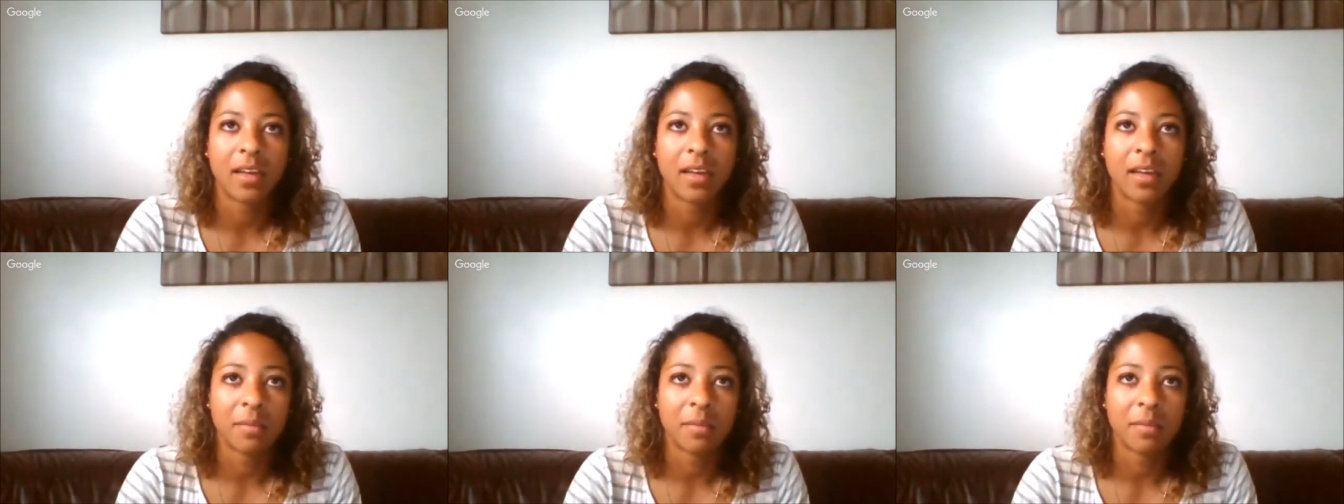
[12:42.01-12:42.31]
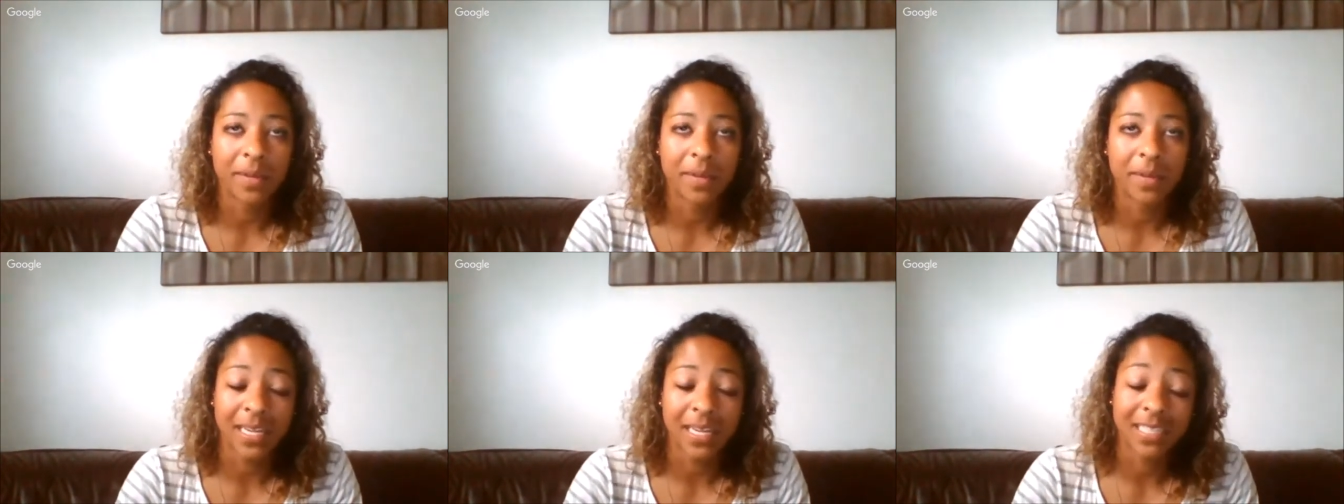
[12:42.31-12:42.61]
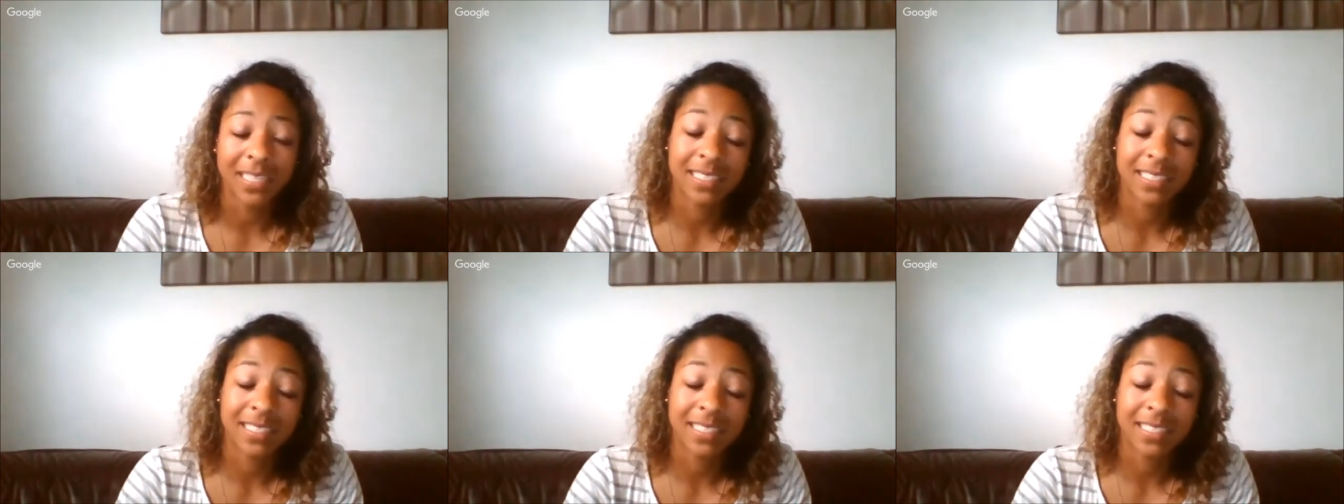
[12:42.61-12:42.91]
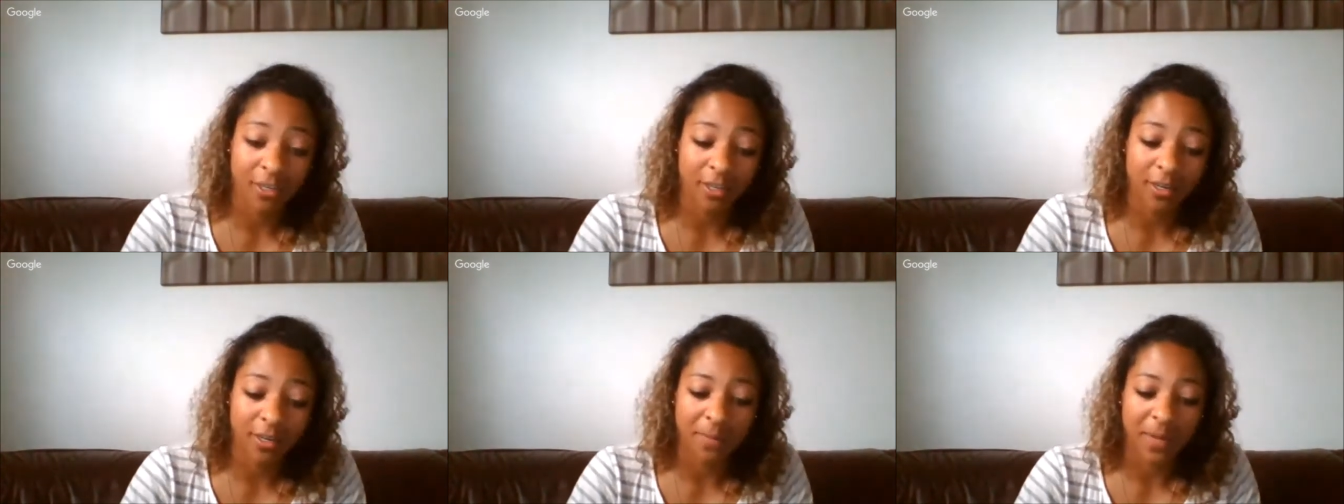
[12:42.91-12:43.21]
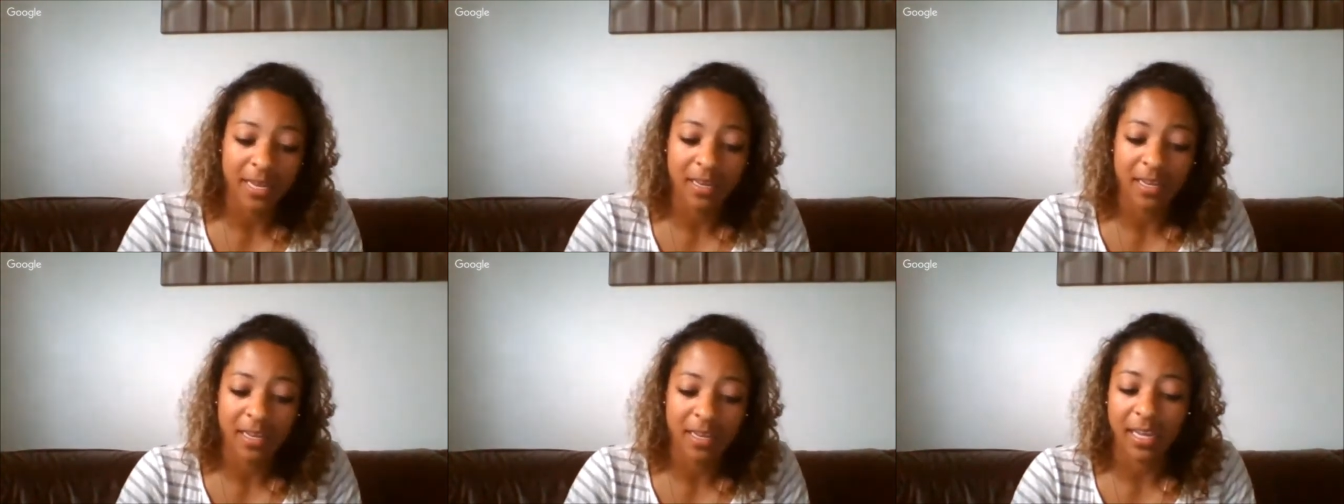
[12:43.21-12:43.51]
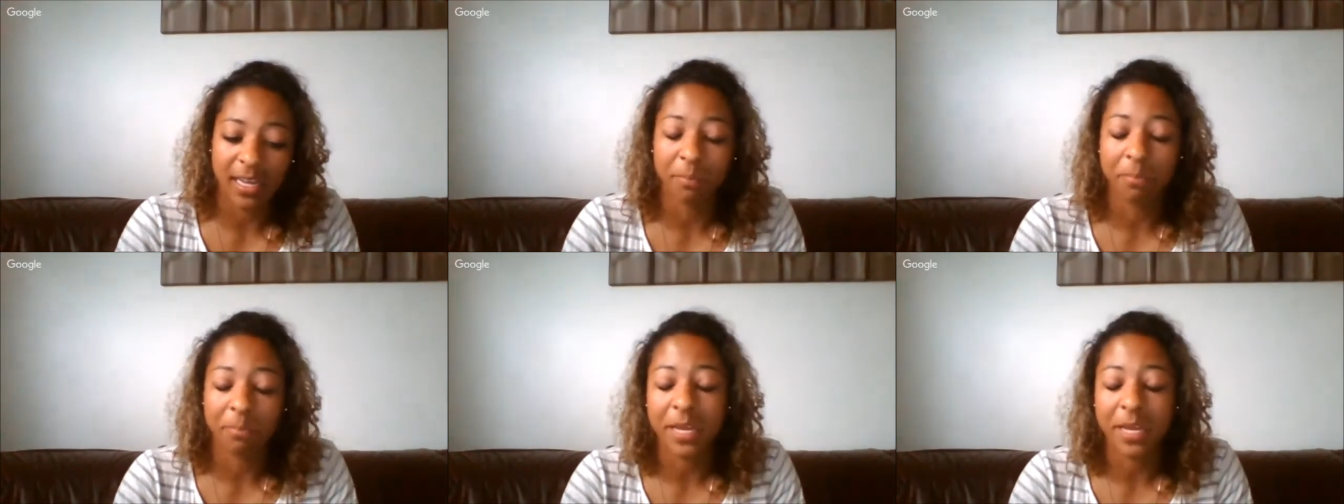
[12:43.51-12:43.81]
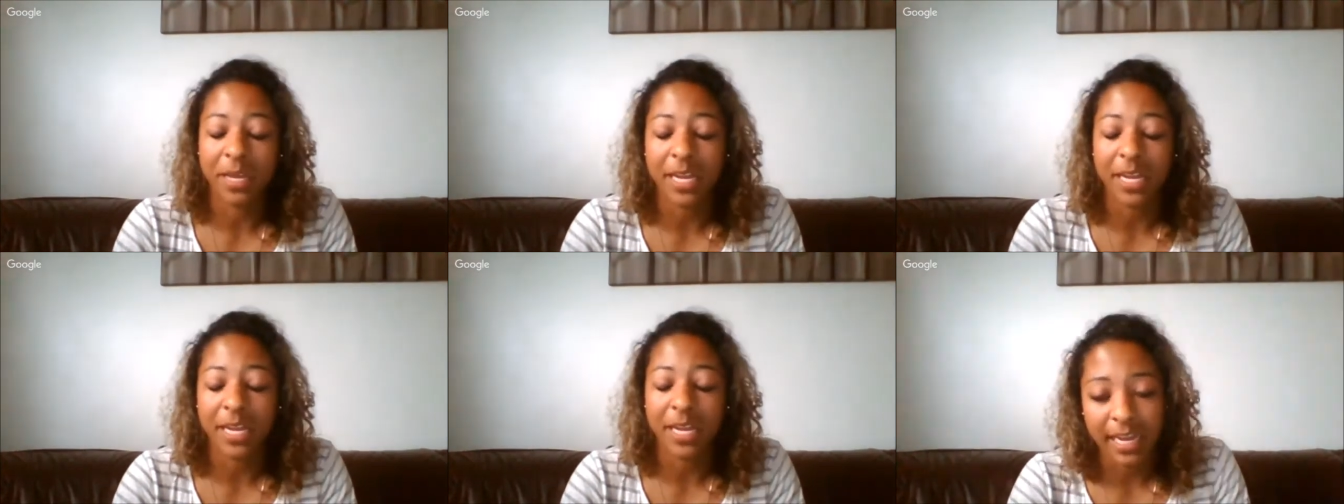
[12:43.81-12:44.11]
the Big Sky tournament in P
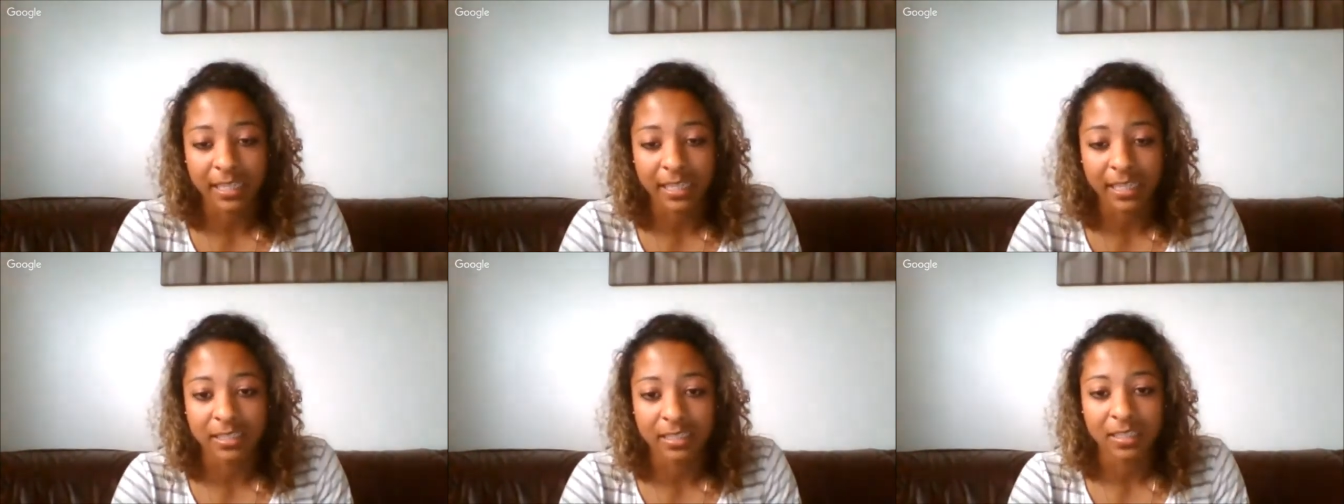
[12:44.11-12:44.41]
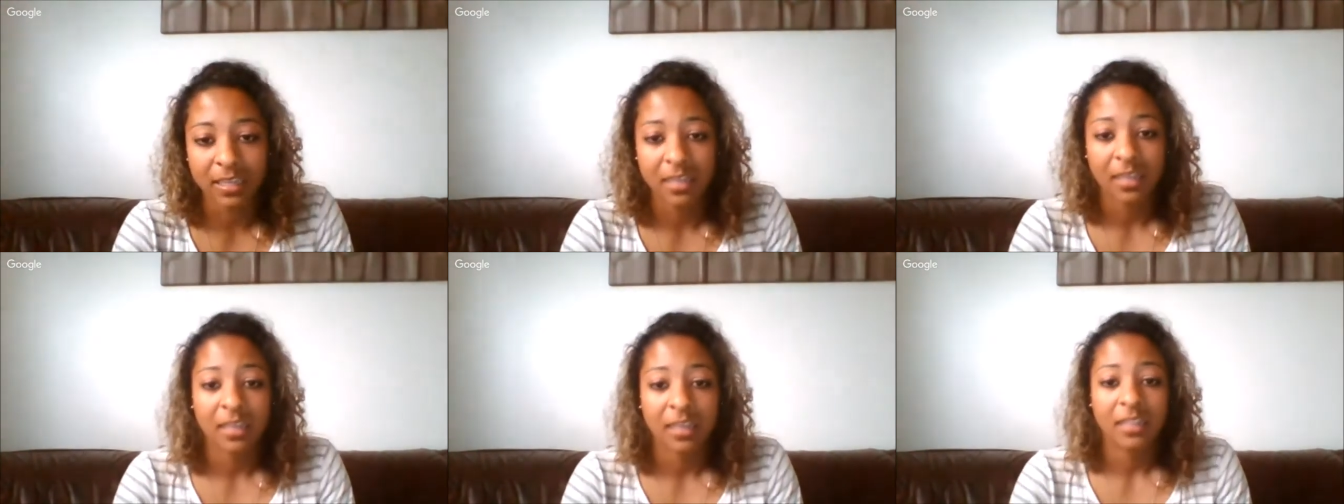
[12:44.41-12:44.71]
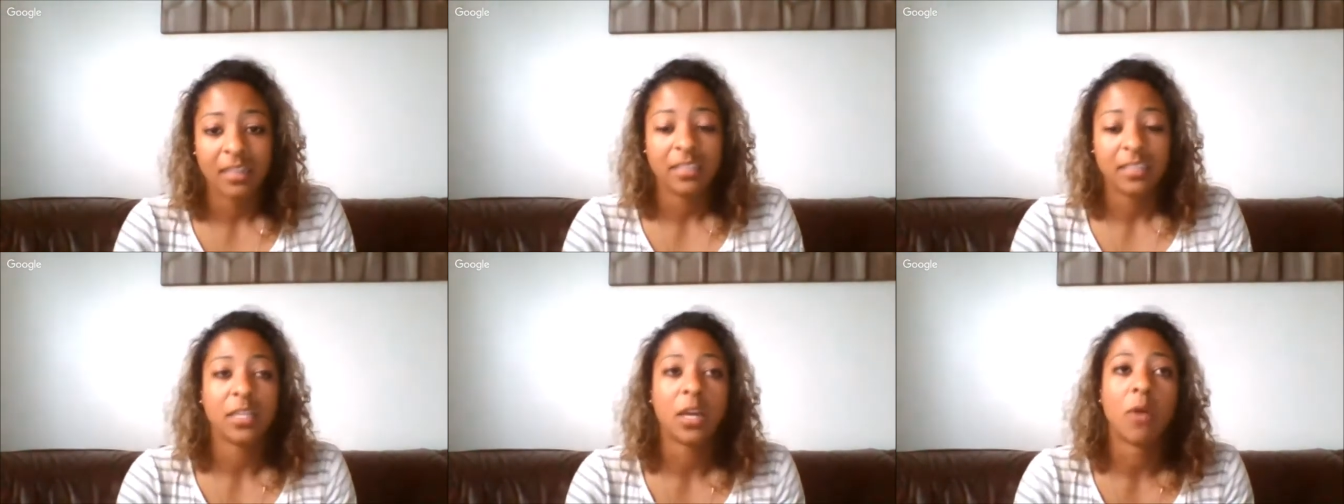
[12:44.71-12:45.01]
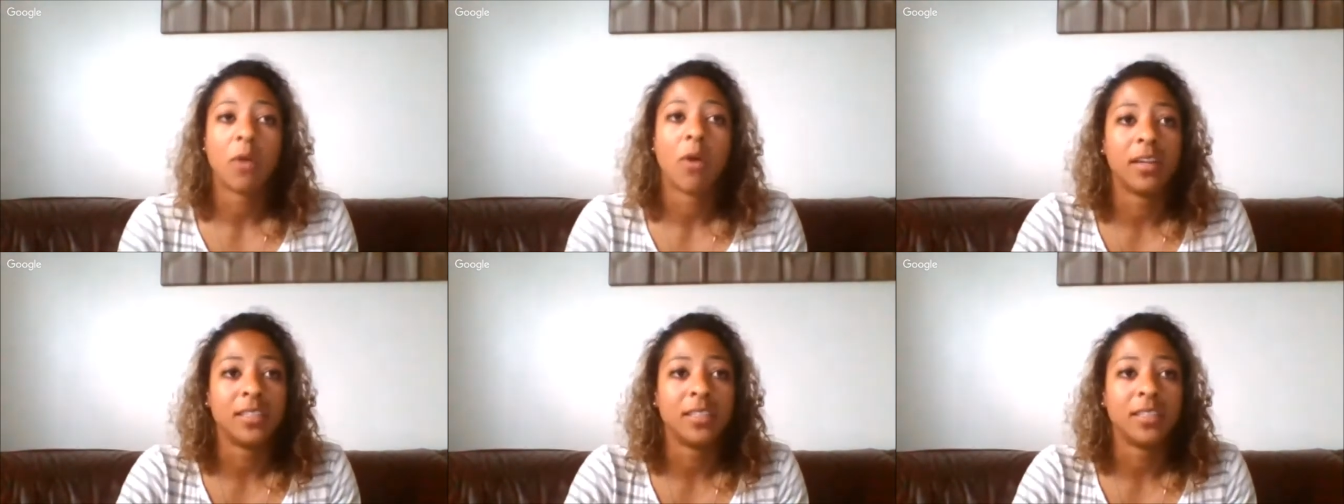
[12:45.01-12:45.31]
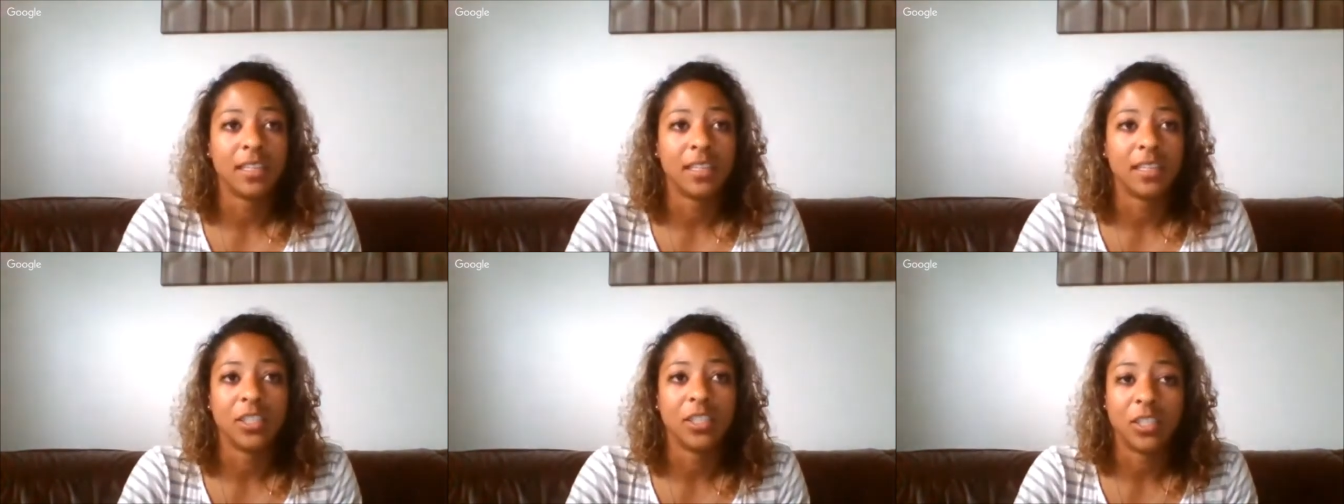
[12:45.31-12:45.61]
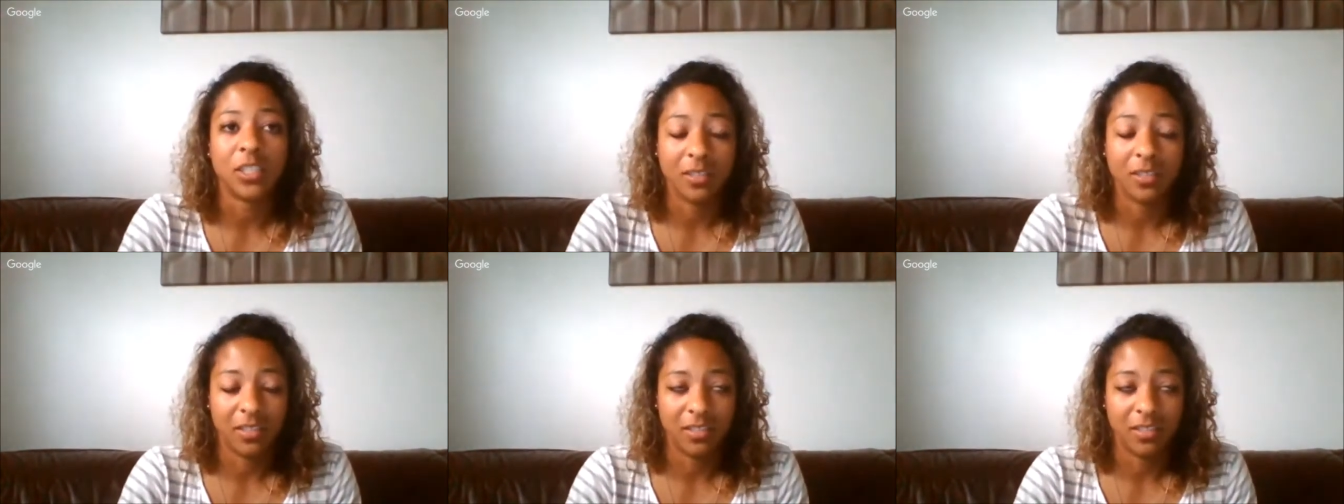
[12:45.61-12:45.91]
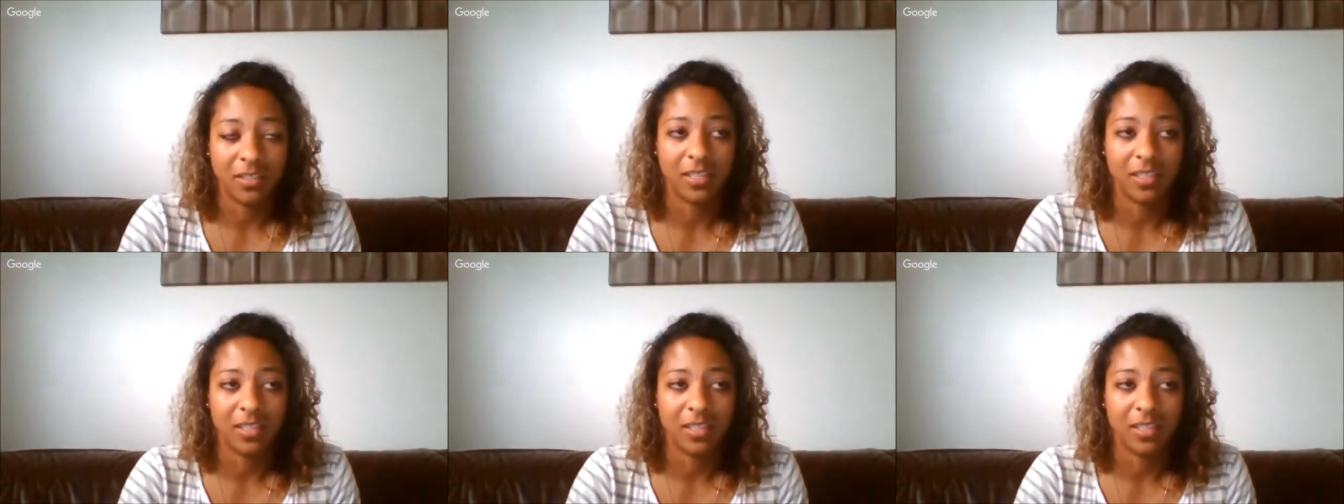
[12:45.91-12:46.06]
Ks to go on to the the